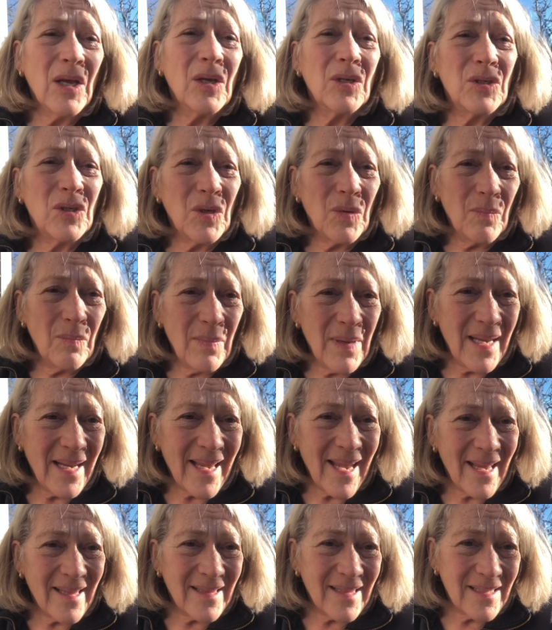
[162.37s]
to
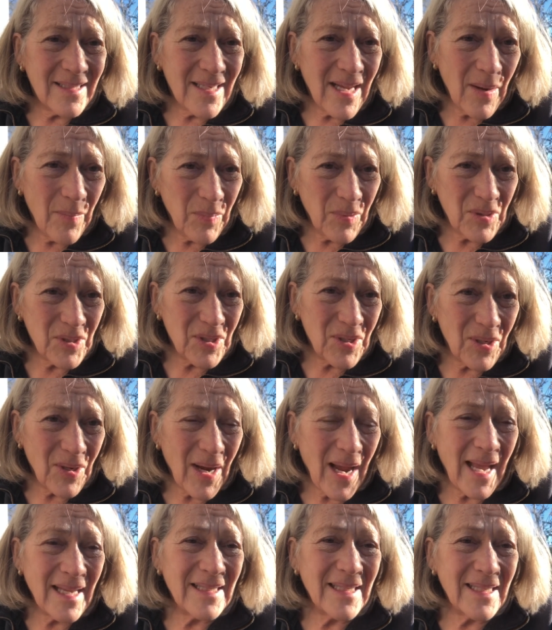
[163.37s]
mediate the temperature
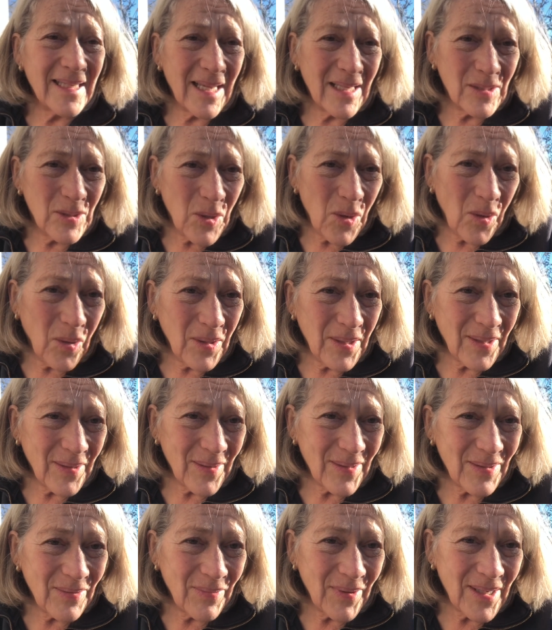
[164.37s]
as it gets cold here
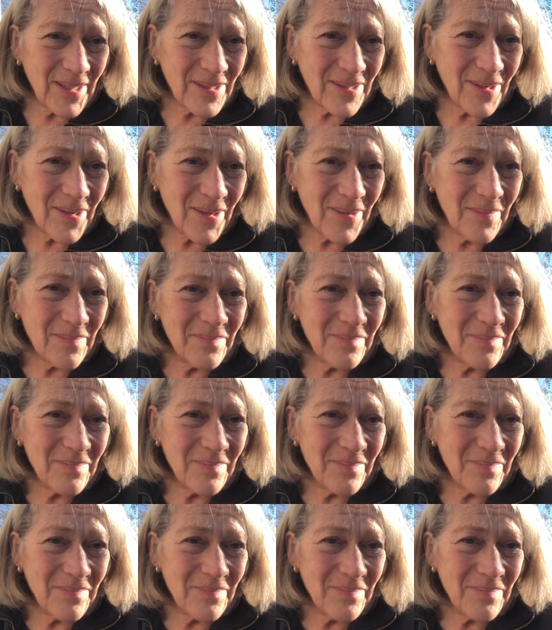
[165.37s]
in the winter.